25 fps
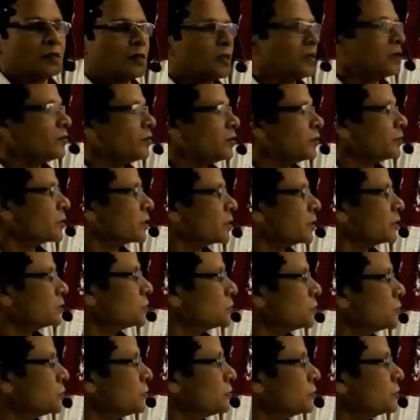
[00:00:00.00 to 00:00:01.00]
Now I am
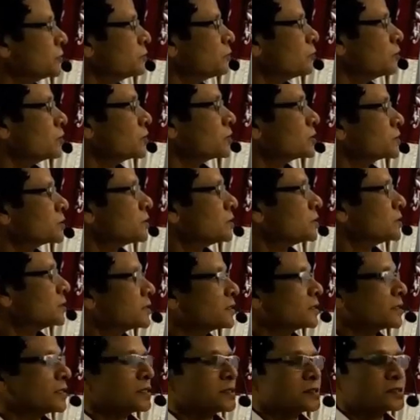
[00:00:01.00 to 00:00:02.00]
continuing what is called
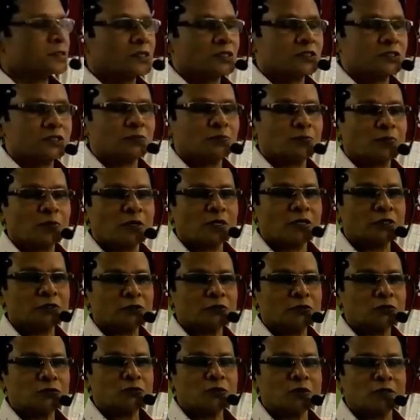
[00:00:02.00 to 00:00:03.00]
the translation
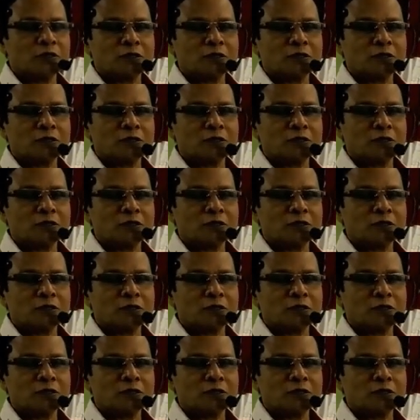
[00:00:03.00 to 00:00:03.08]
part 2,